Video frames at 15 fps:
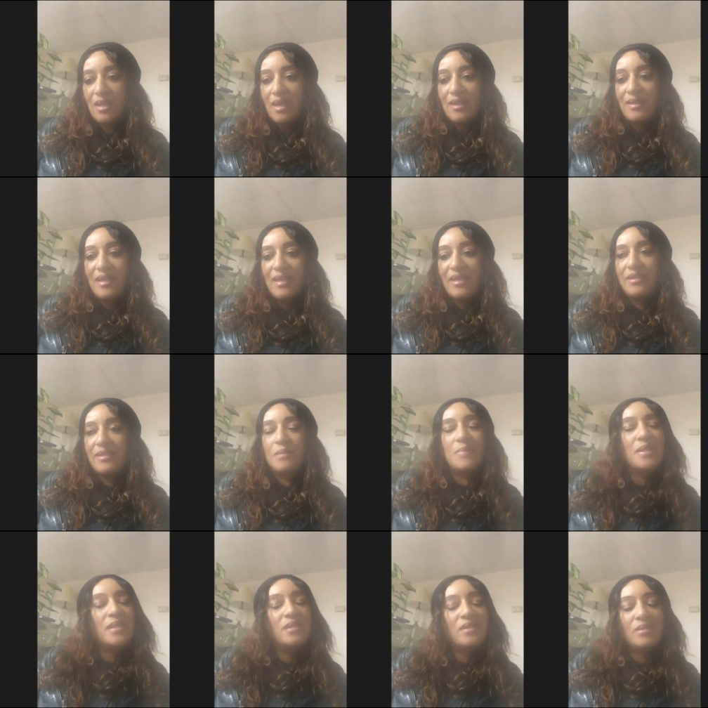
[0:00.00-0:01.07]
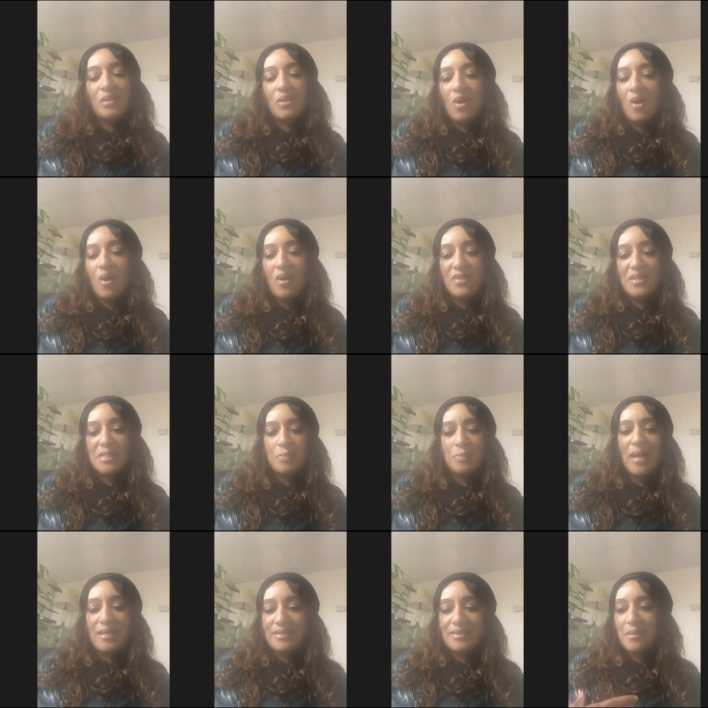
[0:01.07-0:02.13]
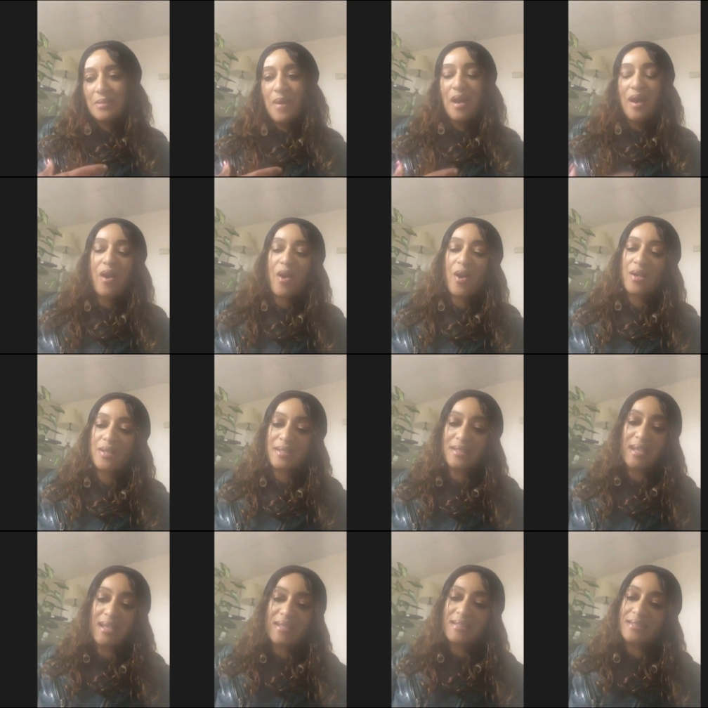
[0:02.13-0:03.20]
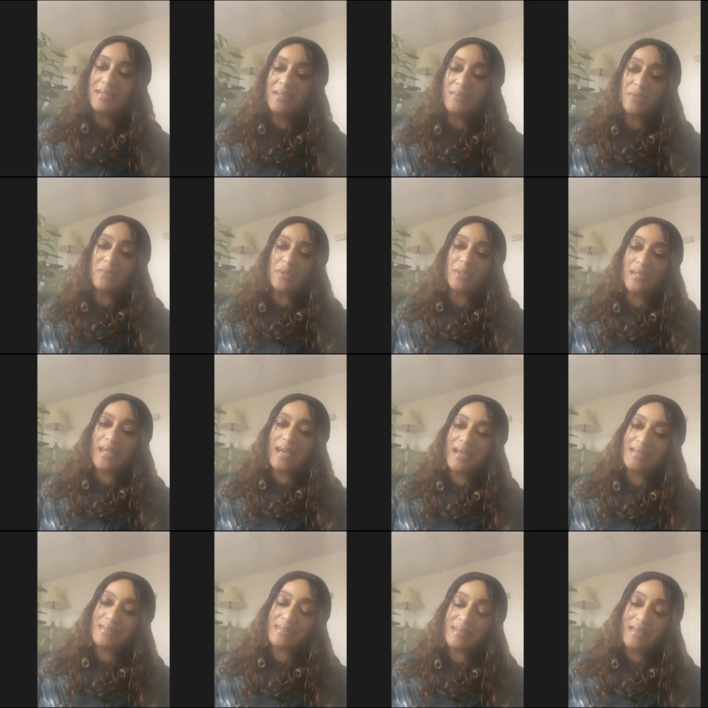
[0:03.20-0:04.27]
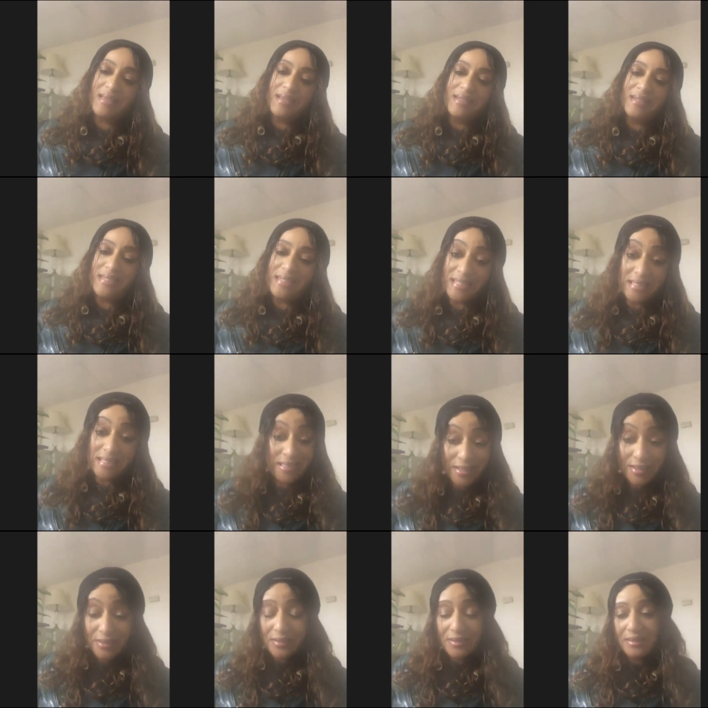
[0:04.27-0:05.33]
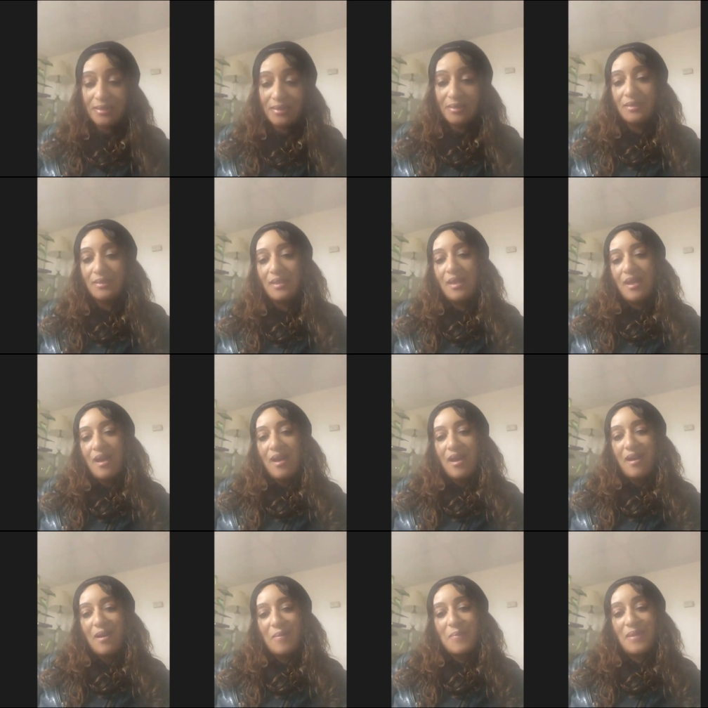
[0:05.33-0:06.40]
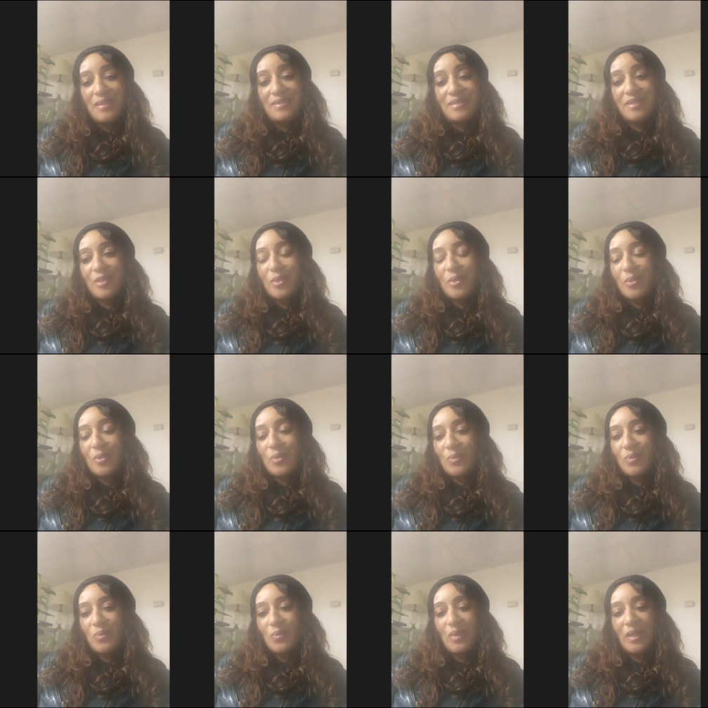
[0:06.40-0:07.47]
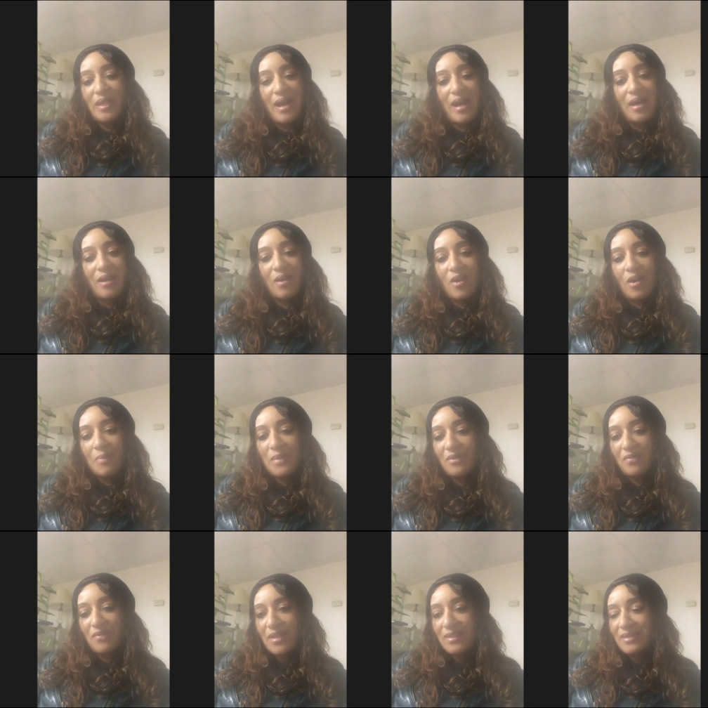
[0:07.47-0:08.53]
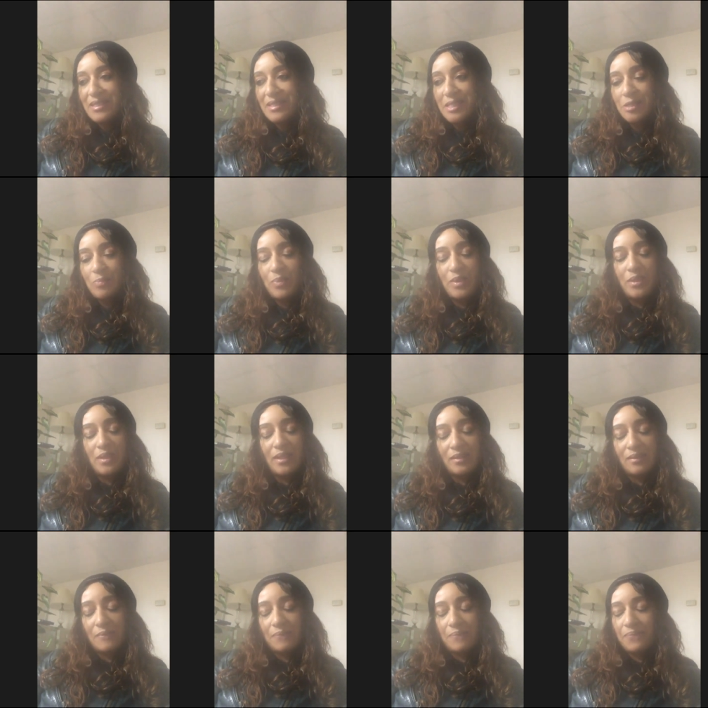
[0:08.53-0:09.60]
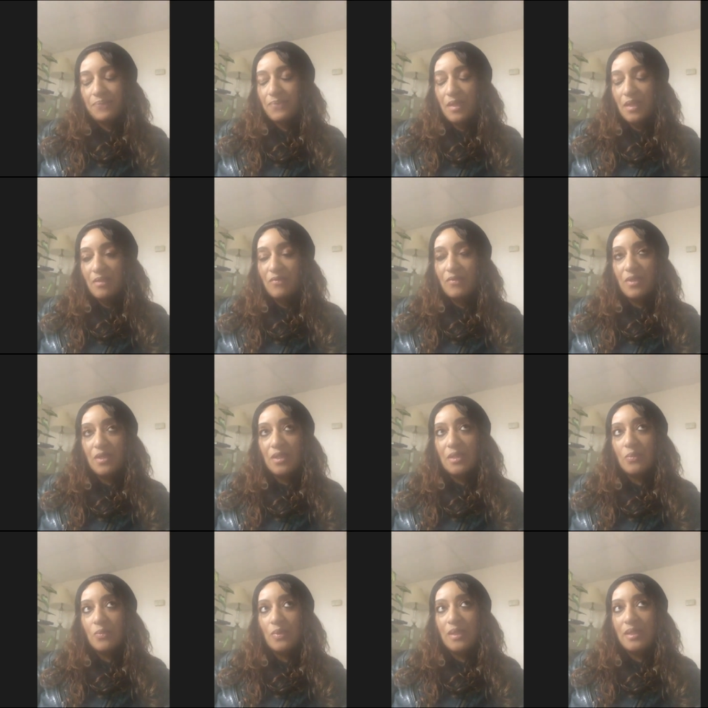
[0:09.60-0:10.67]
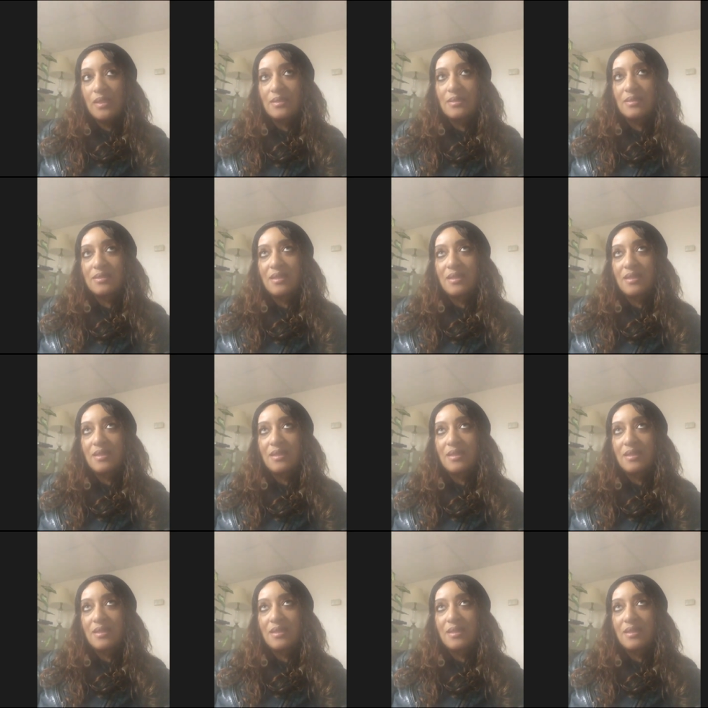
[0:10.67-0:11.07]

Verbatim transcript: let Him heal all the spots in my heart that I didn't even realize needed healing. Um, and so when God called me to write this book, it really was